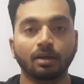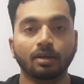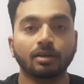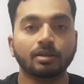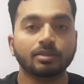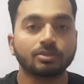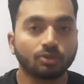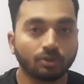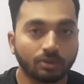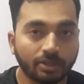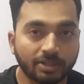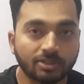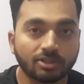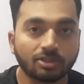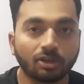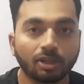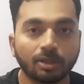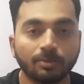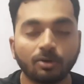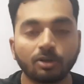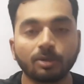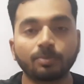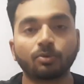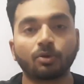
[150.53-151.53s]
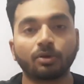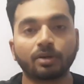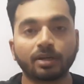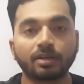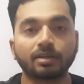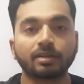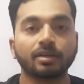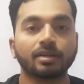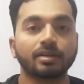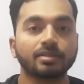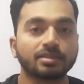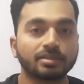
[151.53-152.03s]
So that's all about
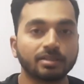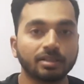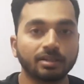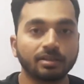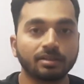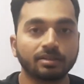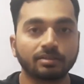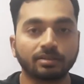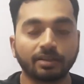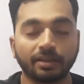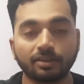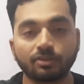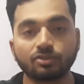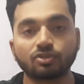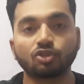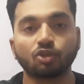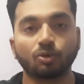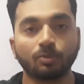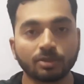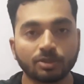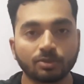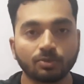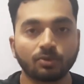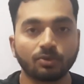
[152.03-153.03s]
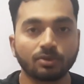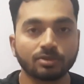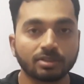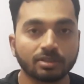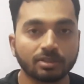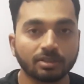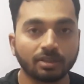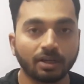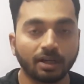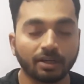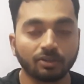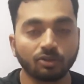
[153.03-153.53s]
protecting a sheet. Thank you so much for
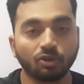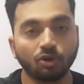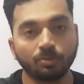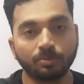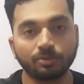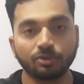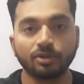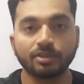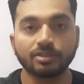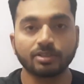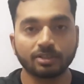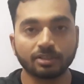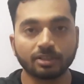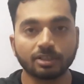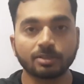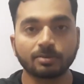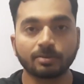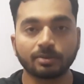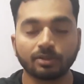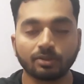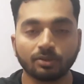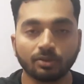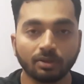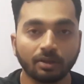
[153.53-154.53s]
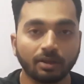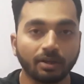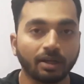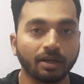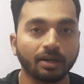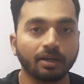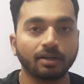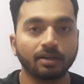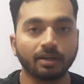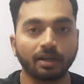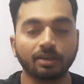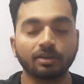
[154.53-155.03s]
watching. I hope you enjoyed this video
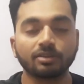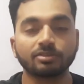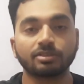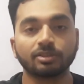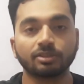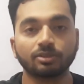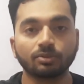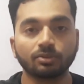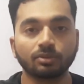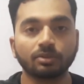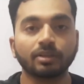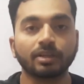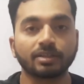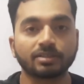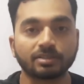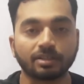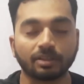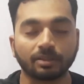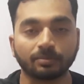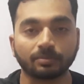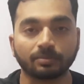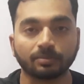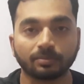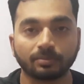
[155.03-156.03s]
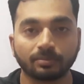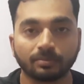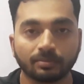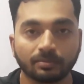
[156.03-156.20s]
and I will see you next time.